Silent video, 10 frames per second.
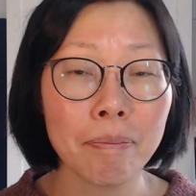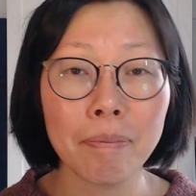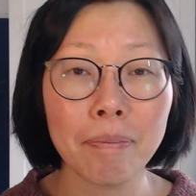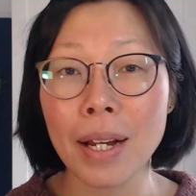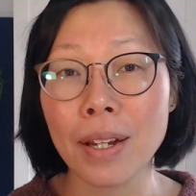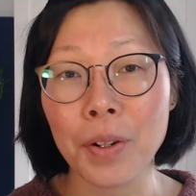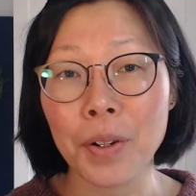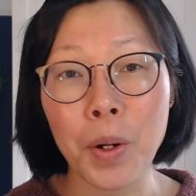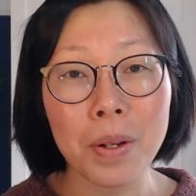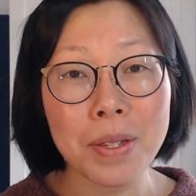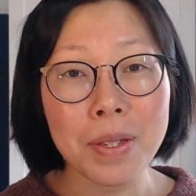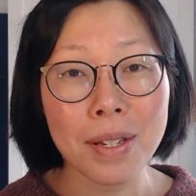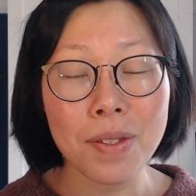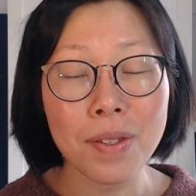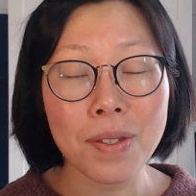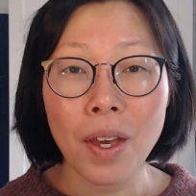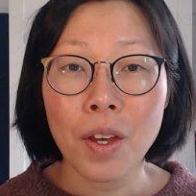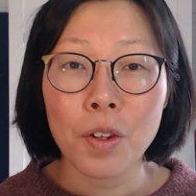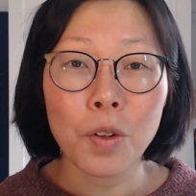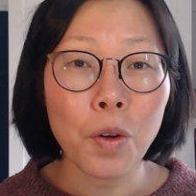buy their courses,
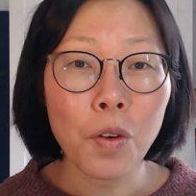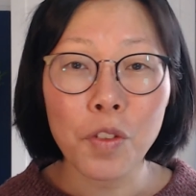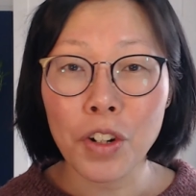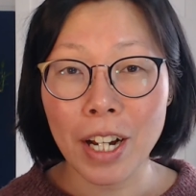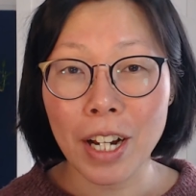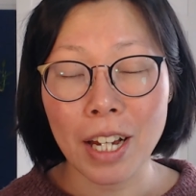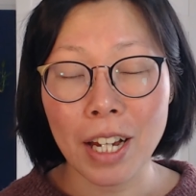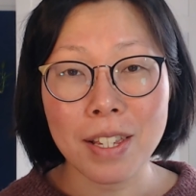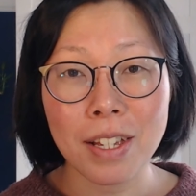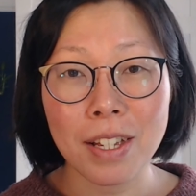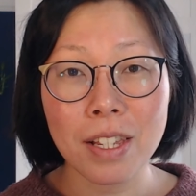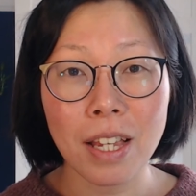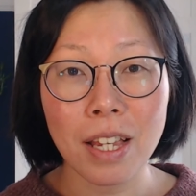go for their classes,